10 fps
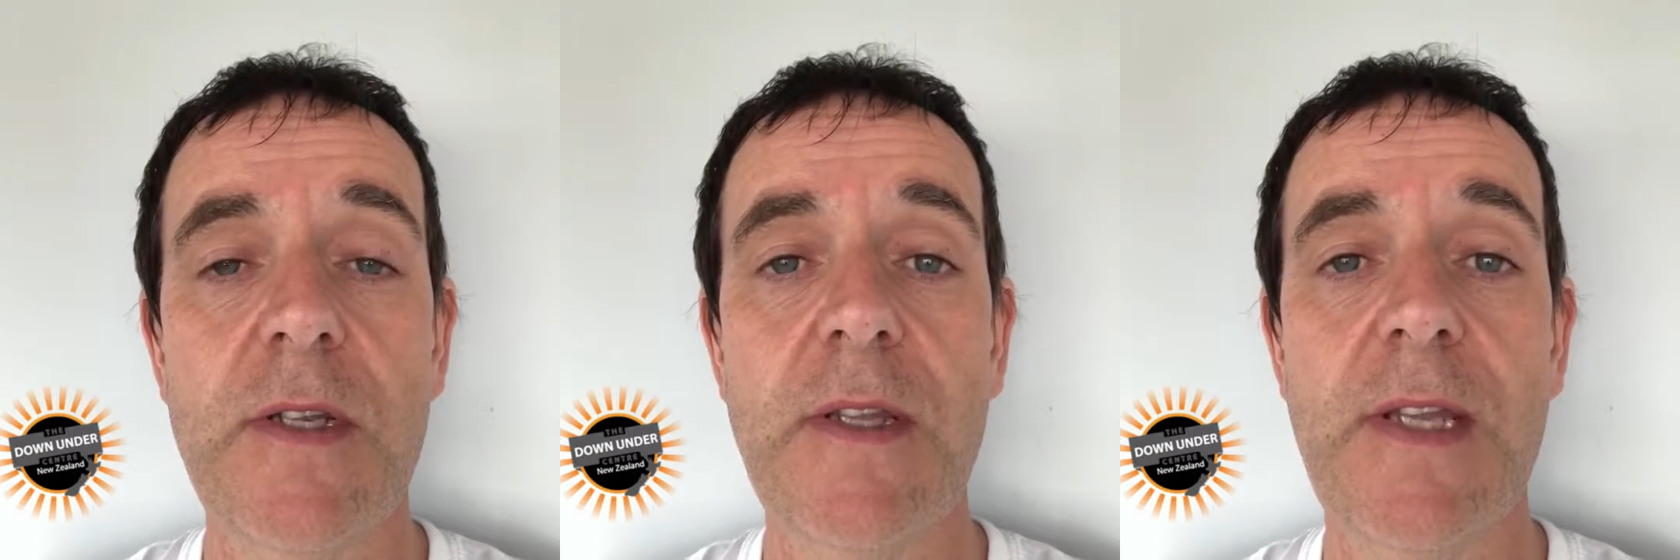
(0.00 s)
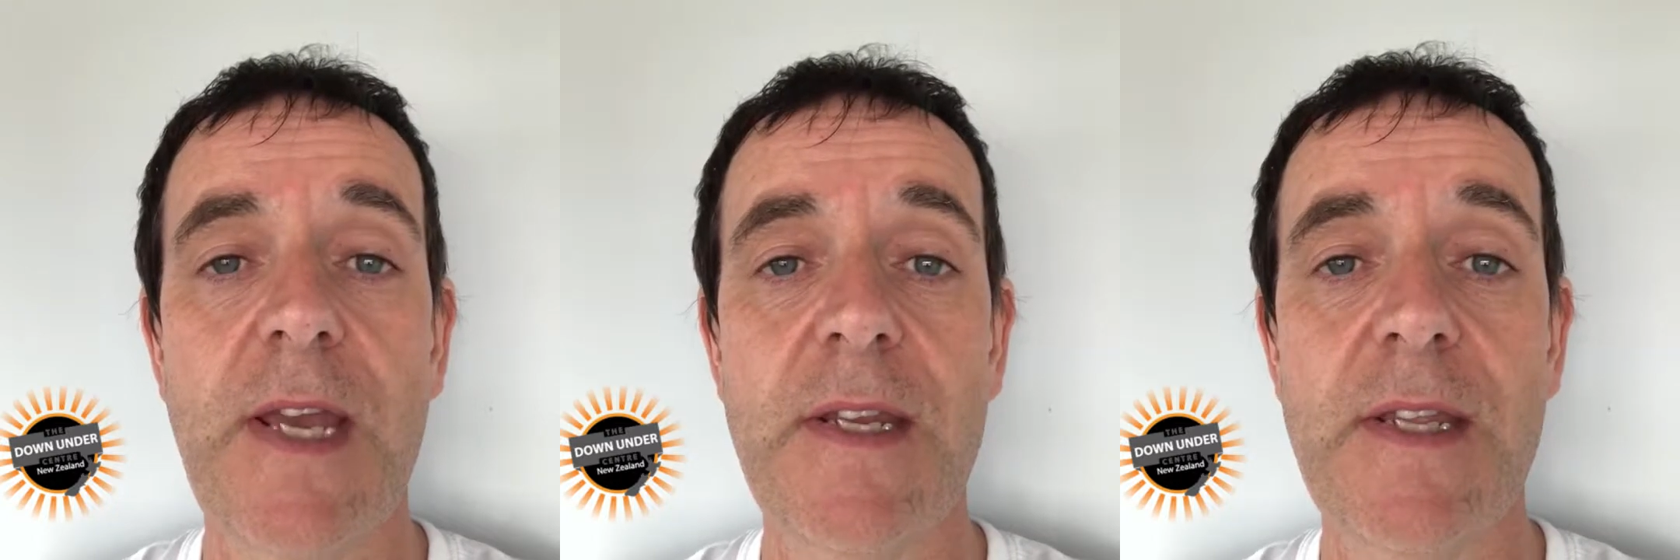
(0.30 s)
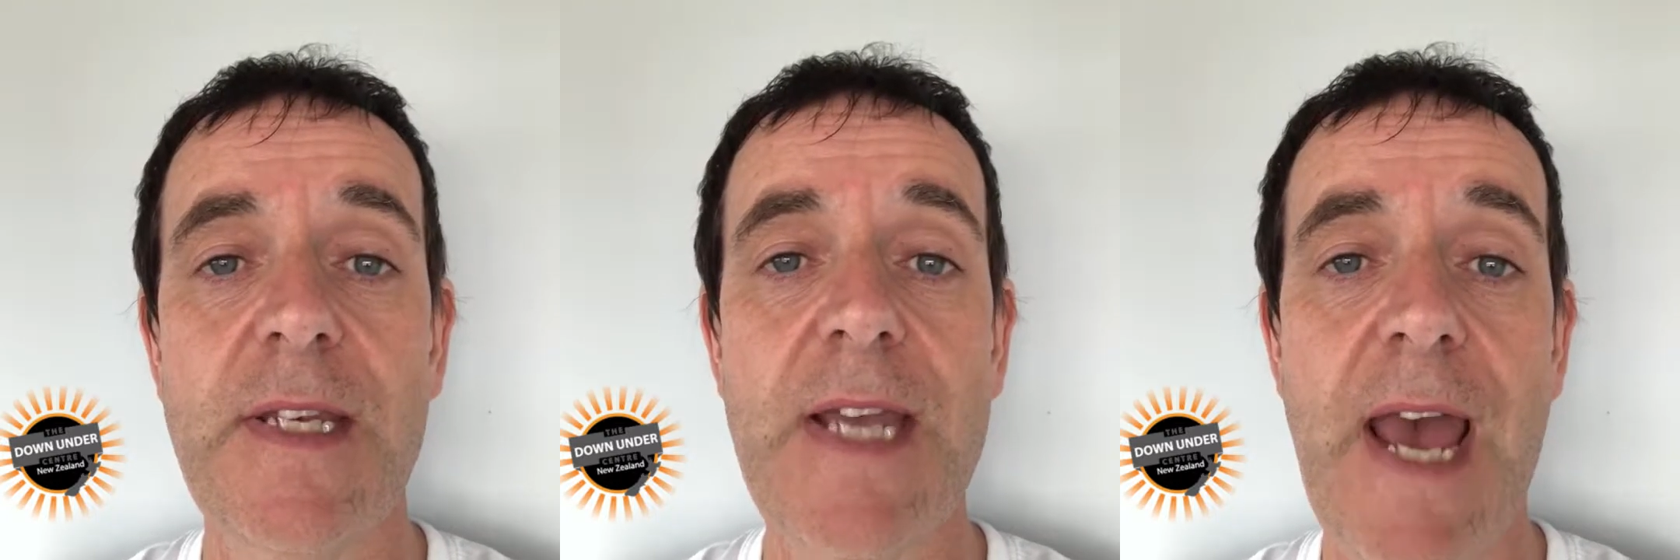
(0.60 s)
At the end
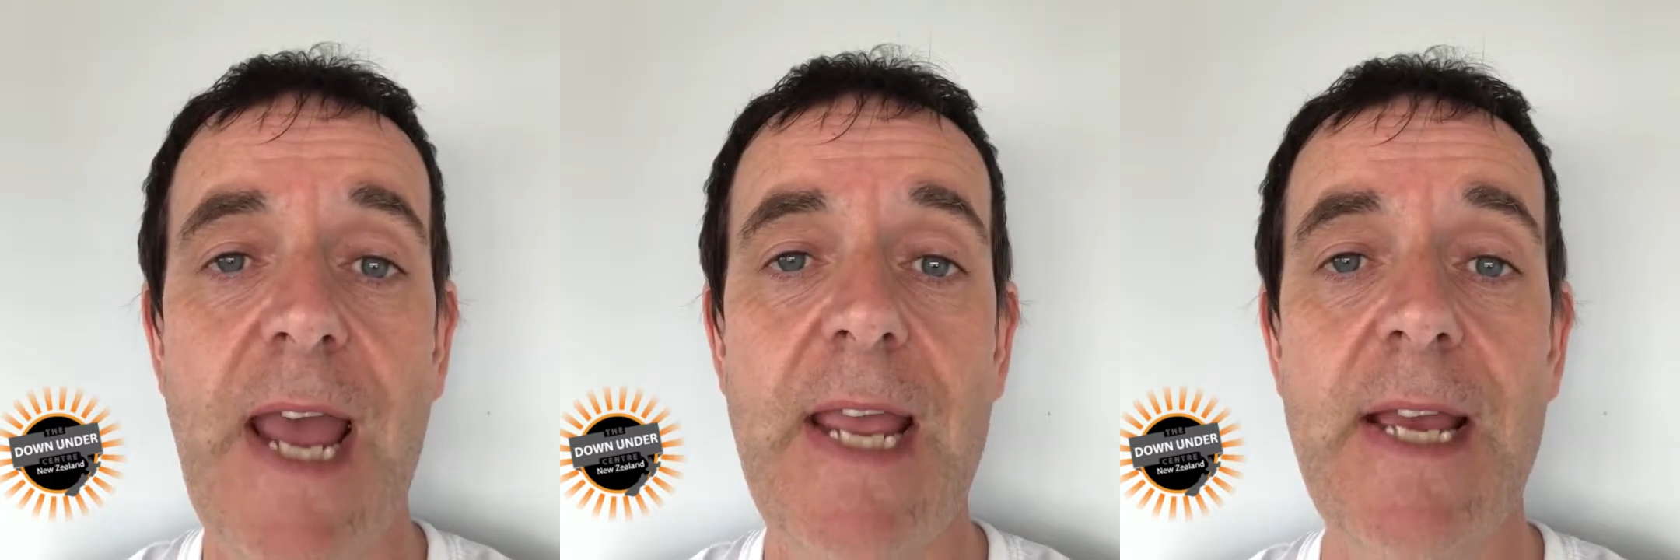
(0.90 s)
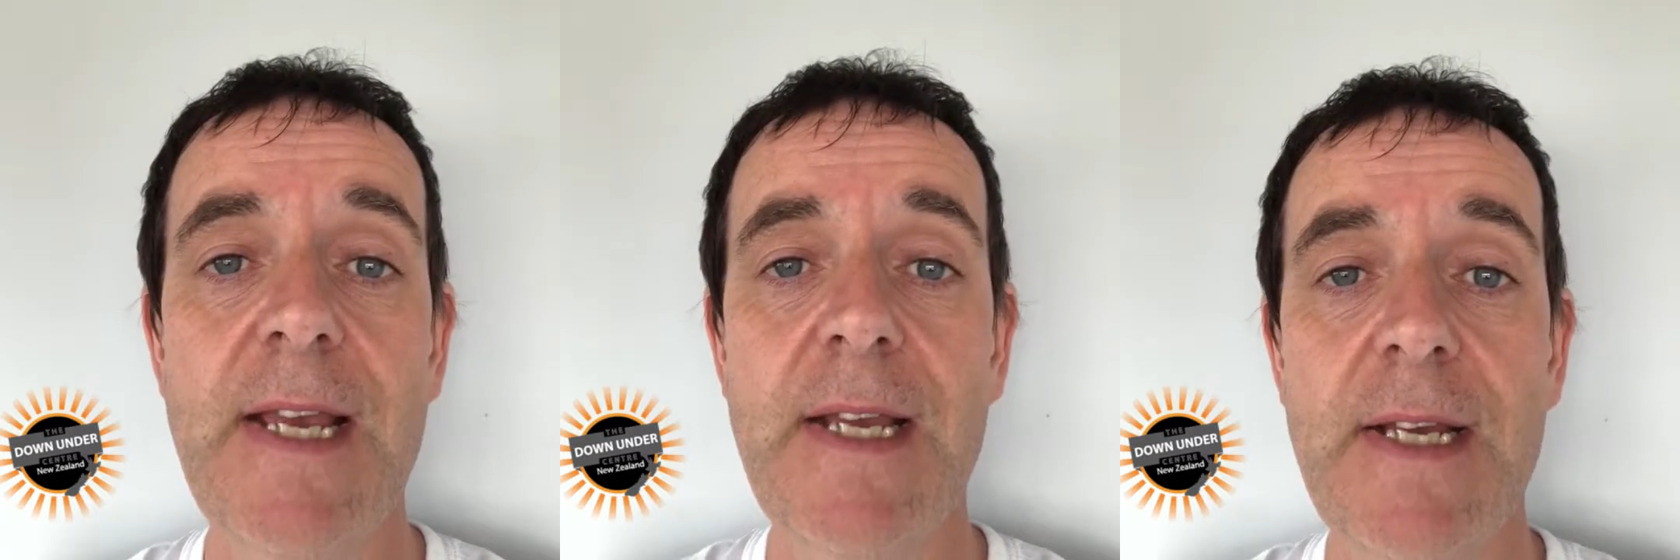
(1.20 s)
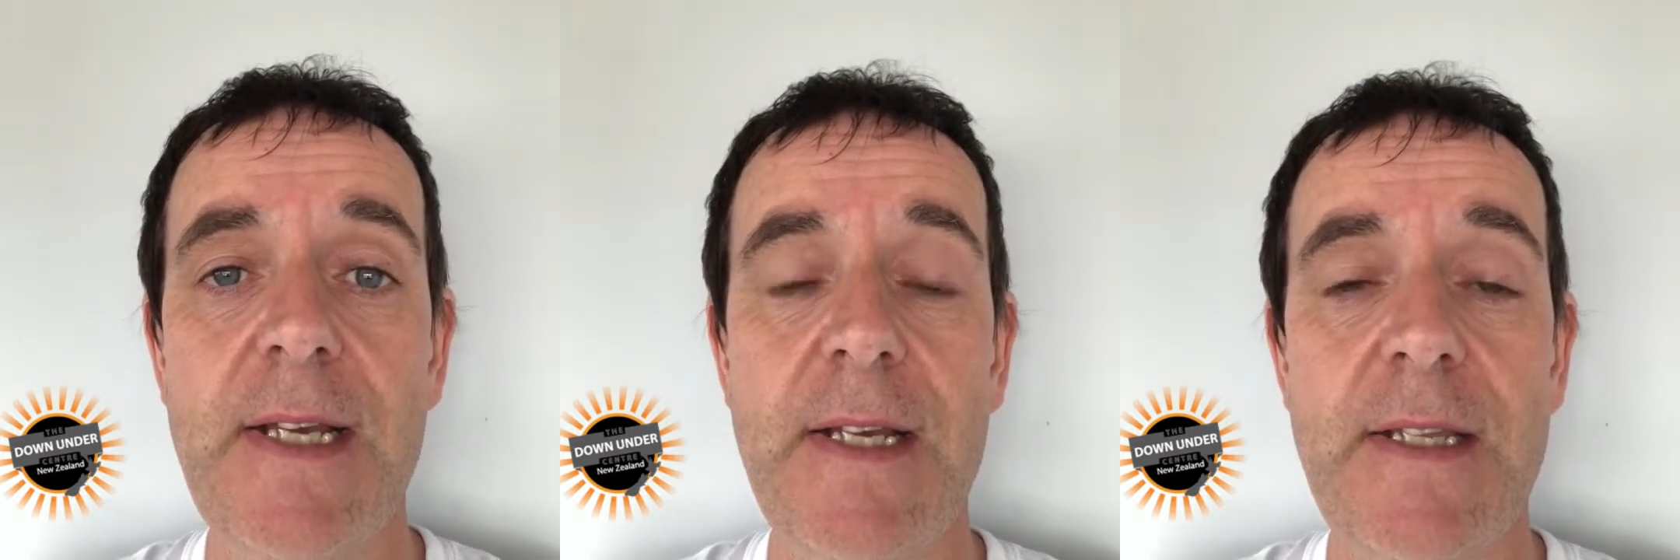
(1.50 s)
of the day,
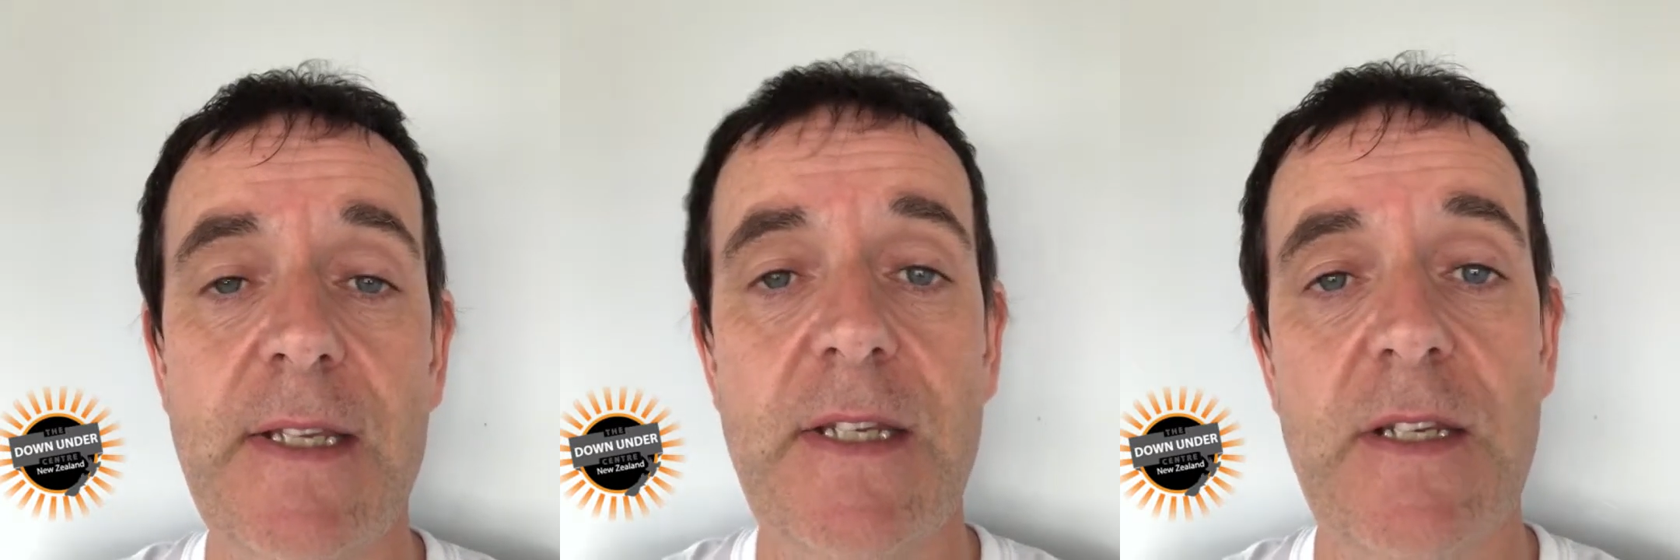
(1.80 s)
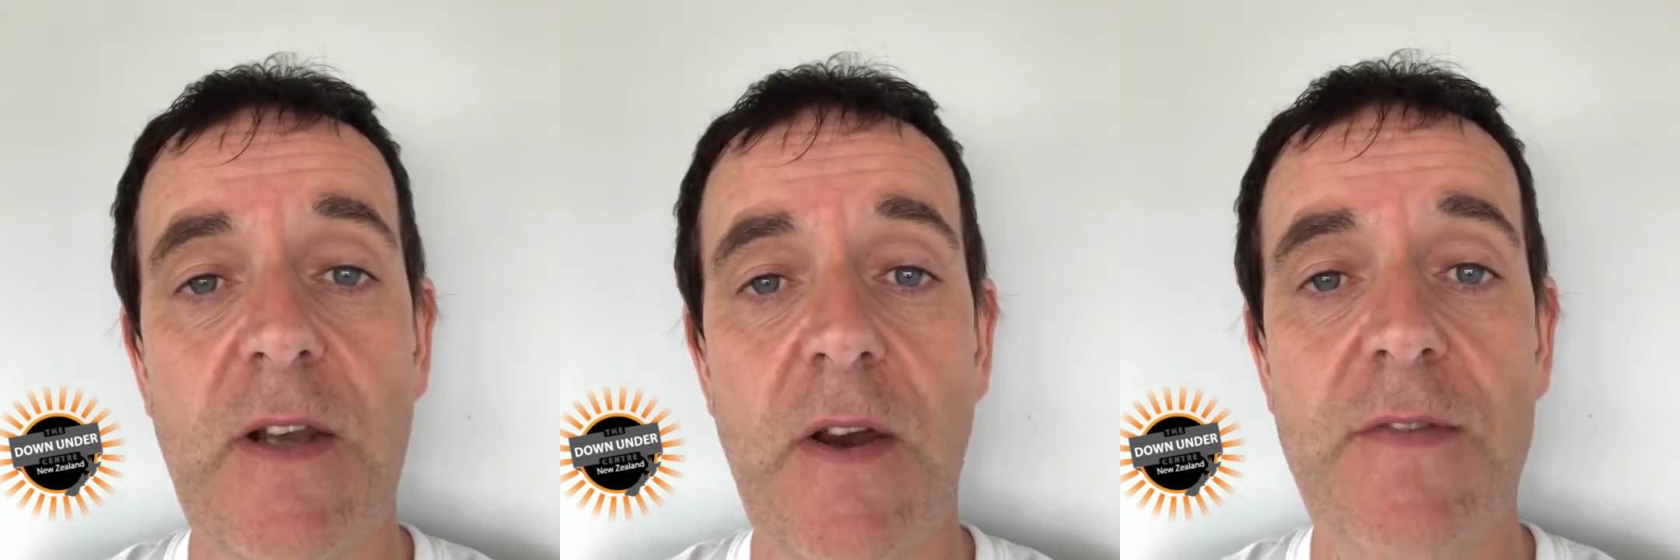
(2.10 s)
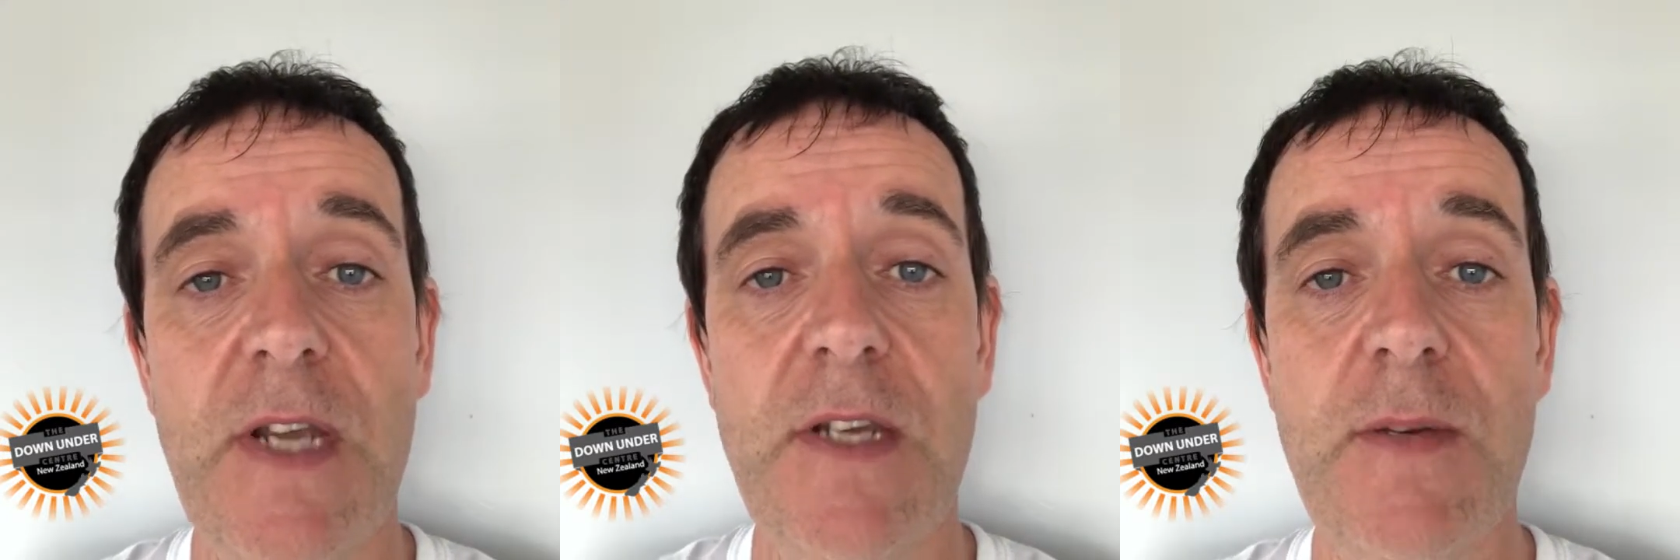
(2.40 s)
this is a
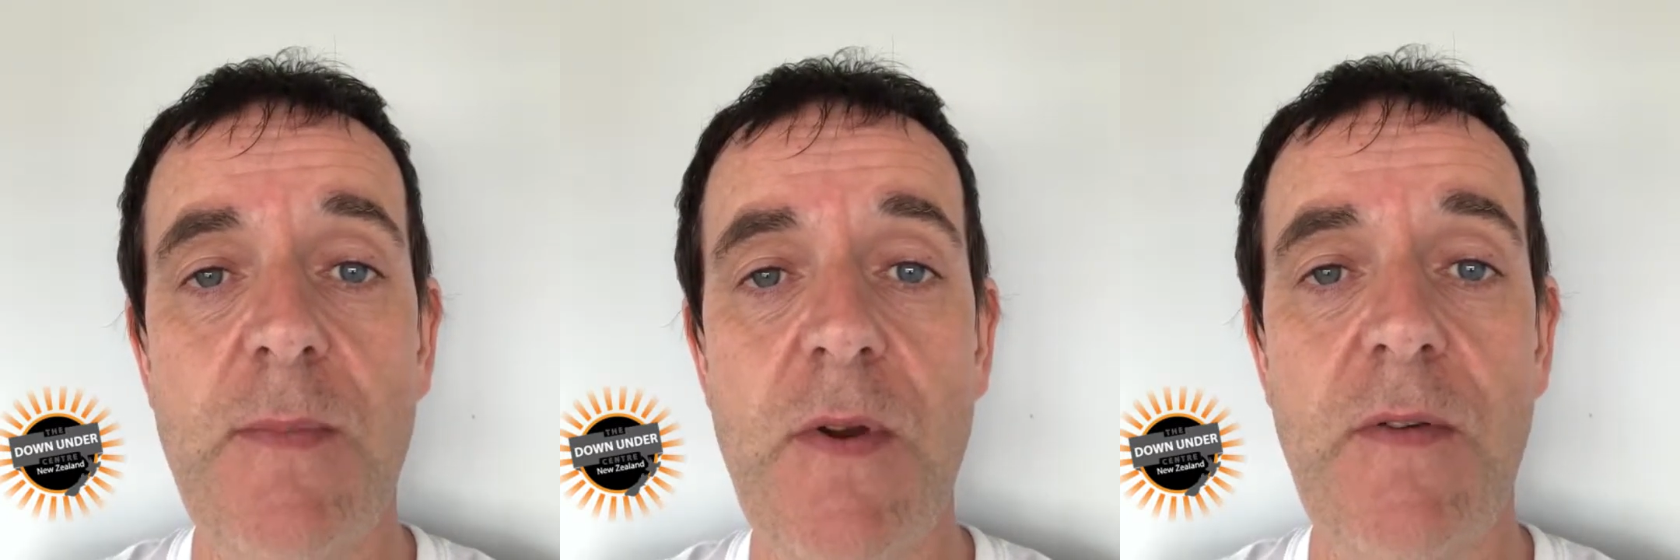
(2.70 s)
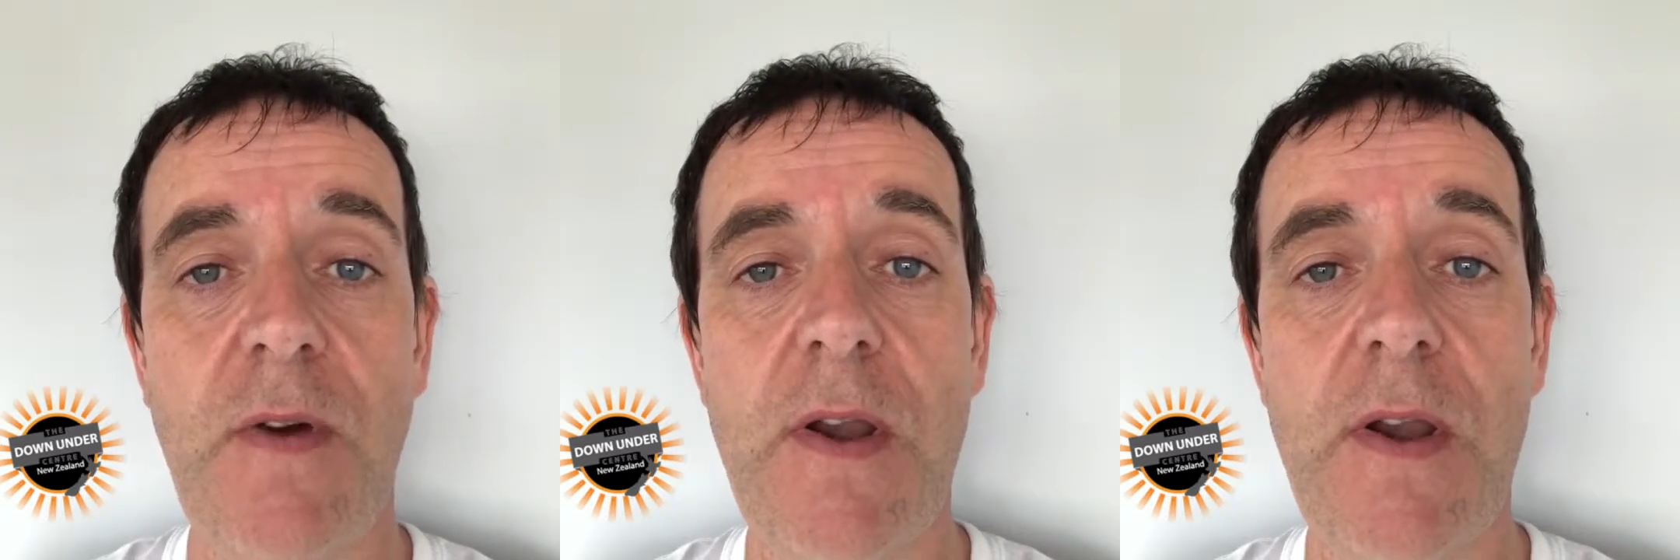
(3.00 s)
life-changing move.